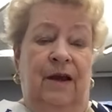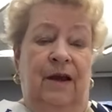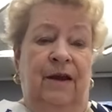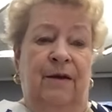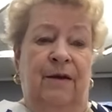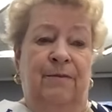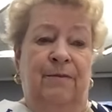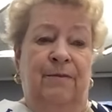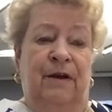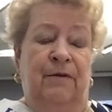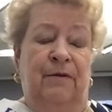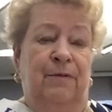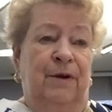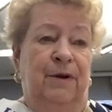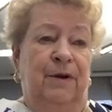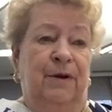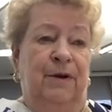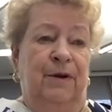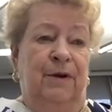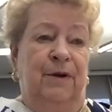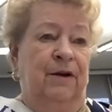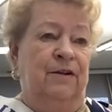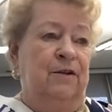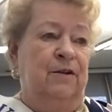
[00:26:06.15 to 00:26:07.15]
It may have been
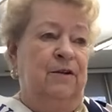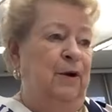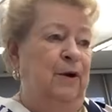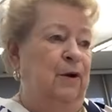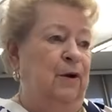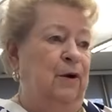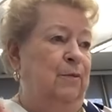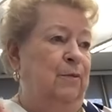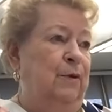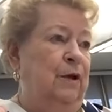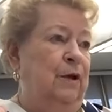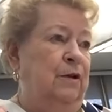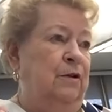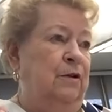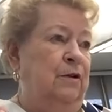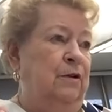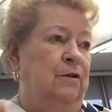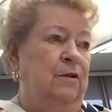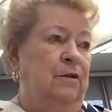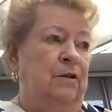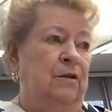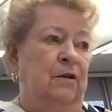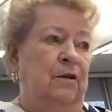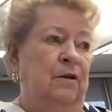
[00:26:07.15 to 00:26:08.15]
an
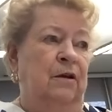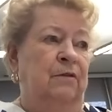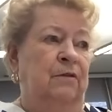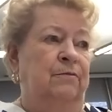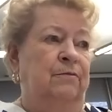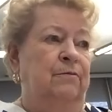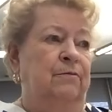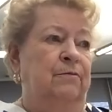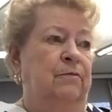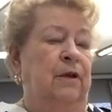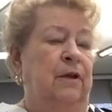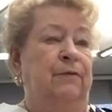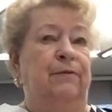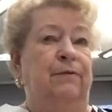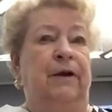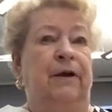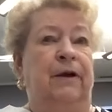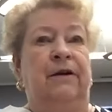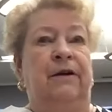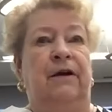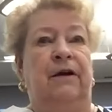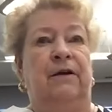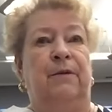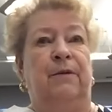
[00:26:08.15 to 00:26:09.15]
experiment. It, they
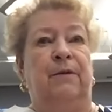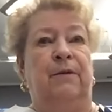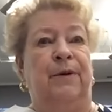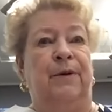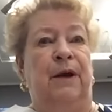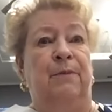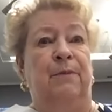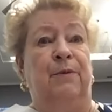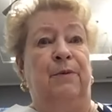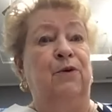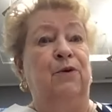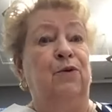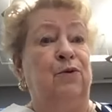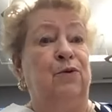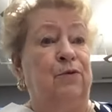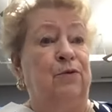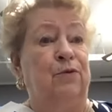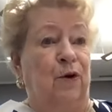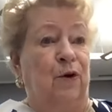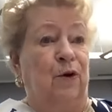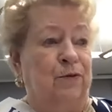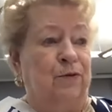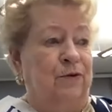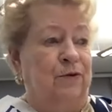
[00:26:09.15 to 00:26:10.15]
ran out of paper, who
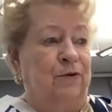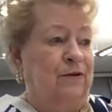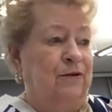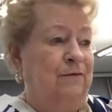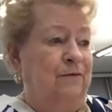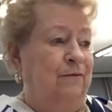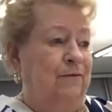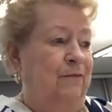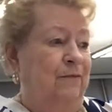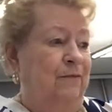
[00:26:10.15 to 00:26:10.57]
knows?